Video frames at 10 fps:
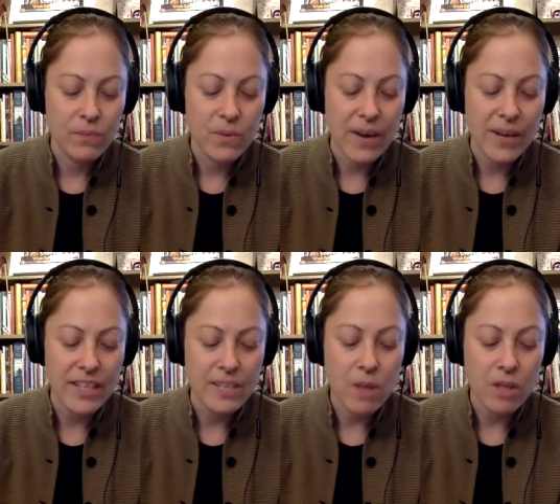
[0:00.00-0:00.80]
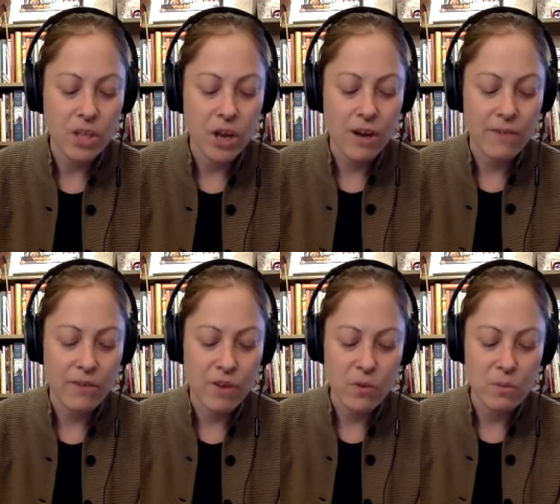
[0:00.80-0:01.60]
who carried a small jar of
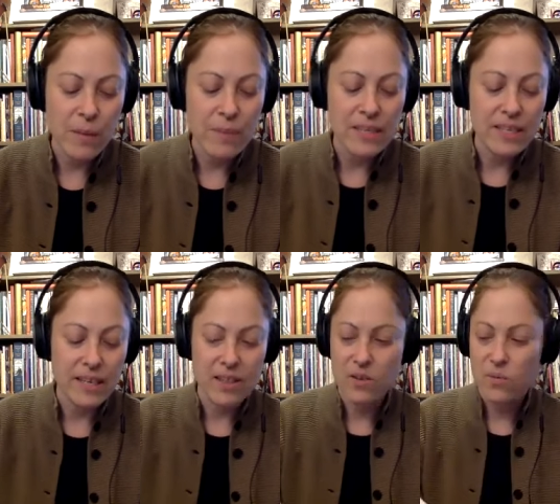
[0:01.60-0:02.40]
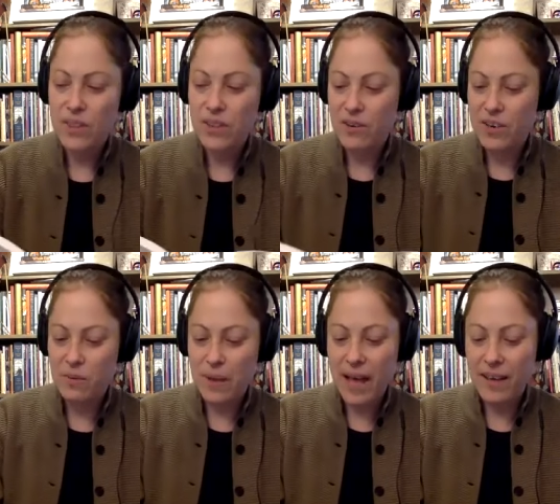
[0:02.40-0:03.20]
her own baby teeth with her in
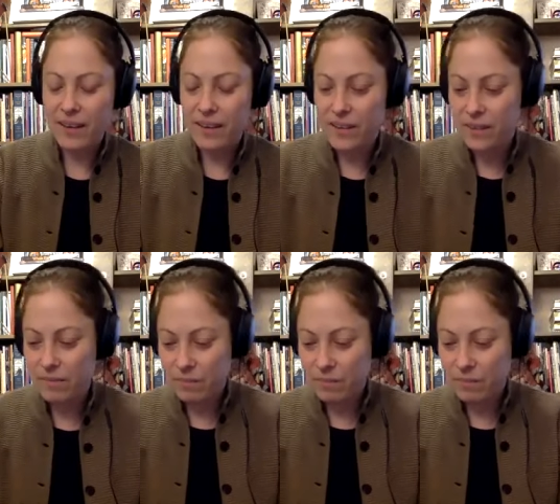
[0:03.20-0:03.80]
her packs.